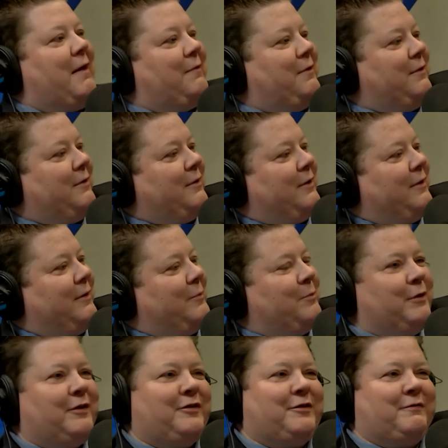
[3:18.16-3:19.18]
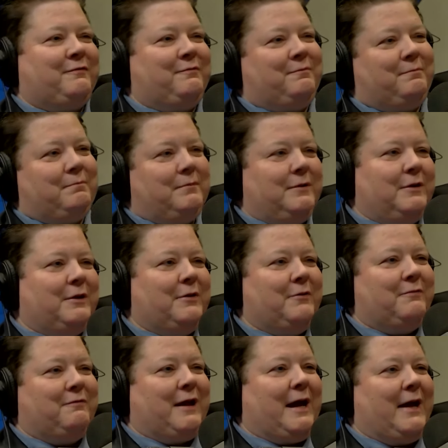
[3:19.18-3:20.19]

the uh, books you know, fly